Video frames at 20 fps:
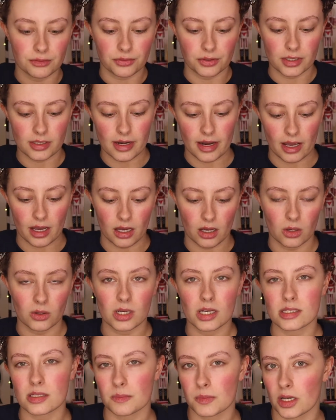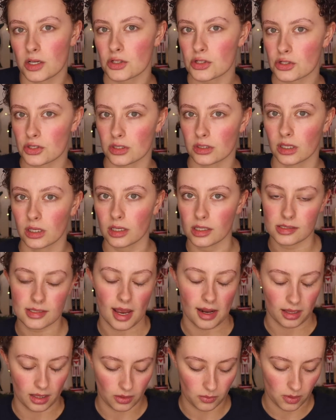for now because I'm not sure like
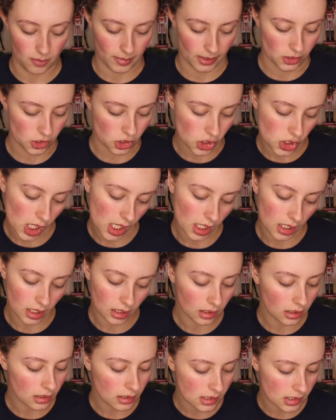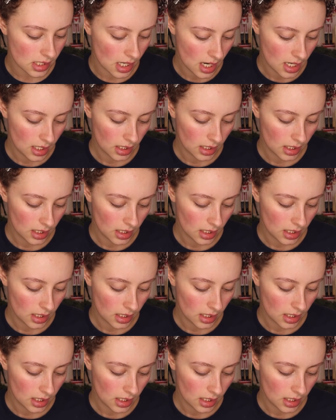exactly what my shade is.